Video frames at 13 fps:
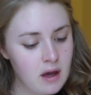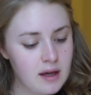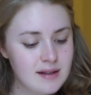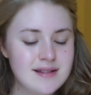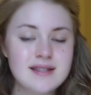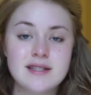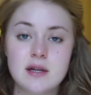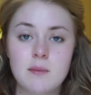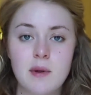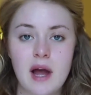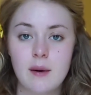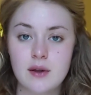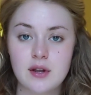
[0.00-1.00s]
It says to
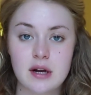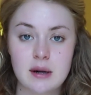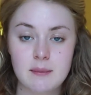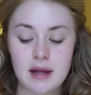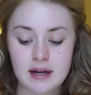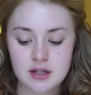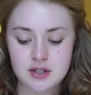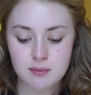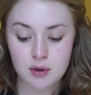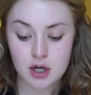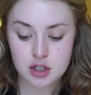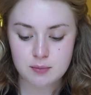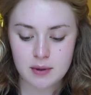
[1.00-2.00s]
apply with your complexion
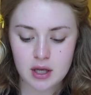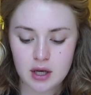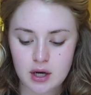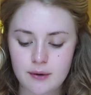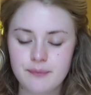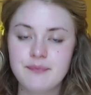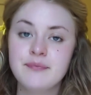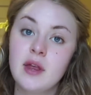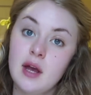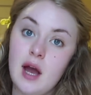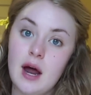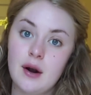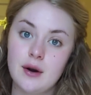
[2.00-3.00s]
brush, but you know,
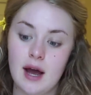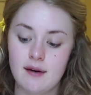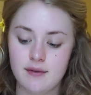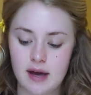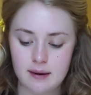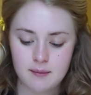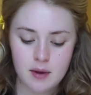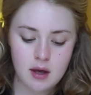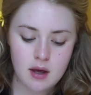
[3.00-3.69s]
I don't have that.